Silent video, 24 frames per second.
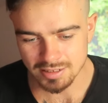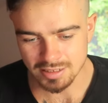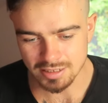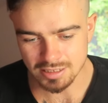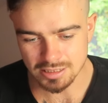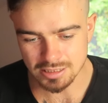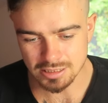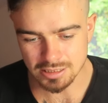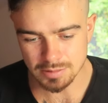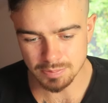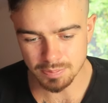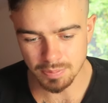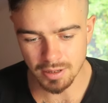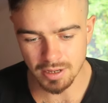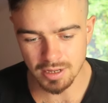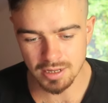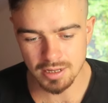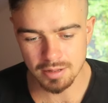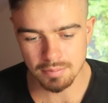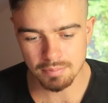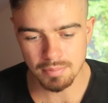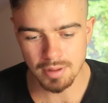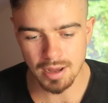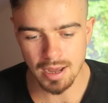
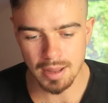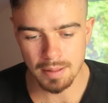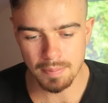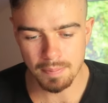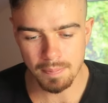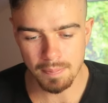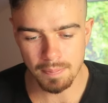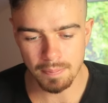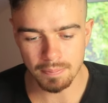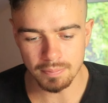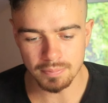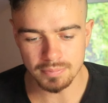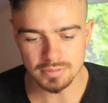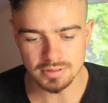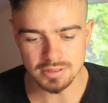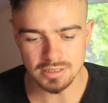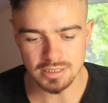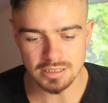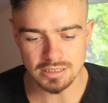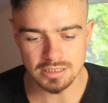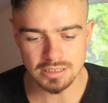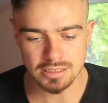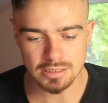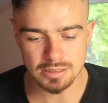Despite my
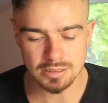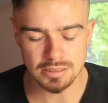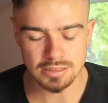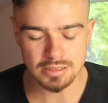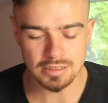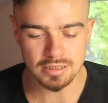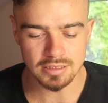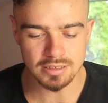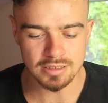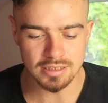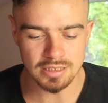dis,